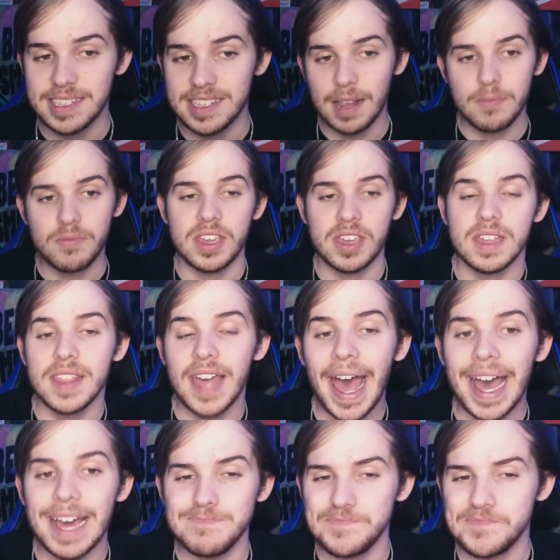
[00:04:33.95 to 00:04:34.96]
Something
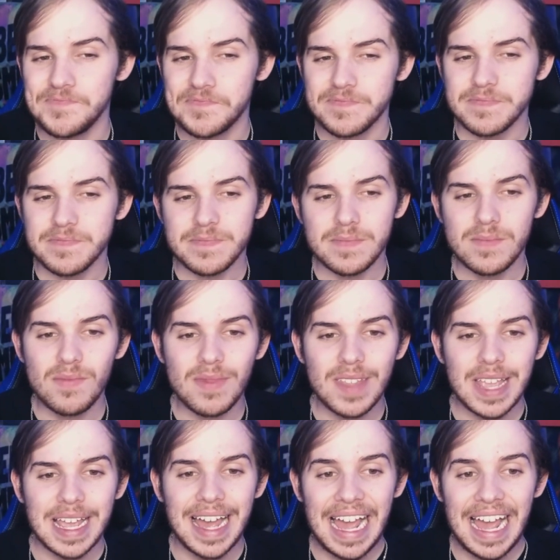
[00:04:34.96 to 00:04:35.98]
that,
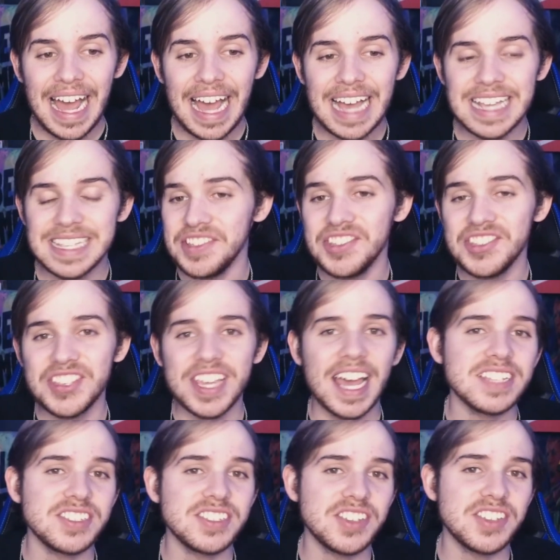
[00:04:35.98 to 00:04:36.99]
as easy
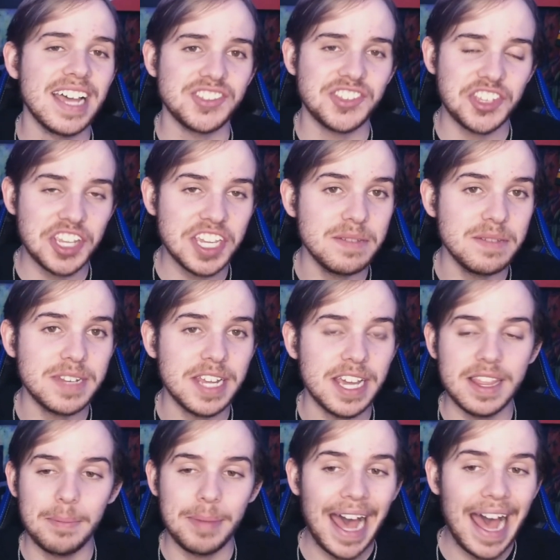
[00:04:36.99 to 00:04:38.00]
as it has seemed in
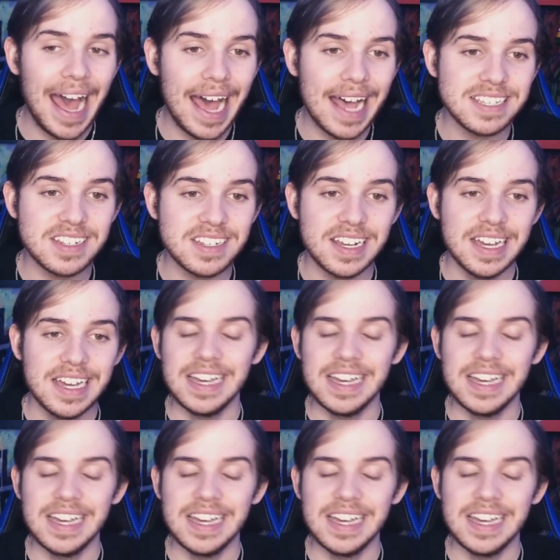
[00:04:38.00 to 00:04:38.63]
the past,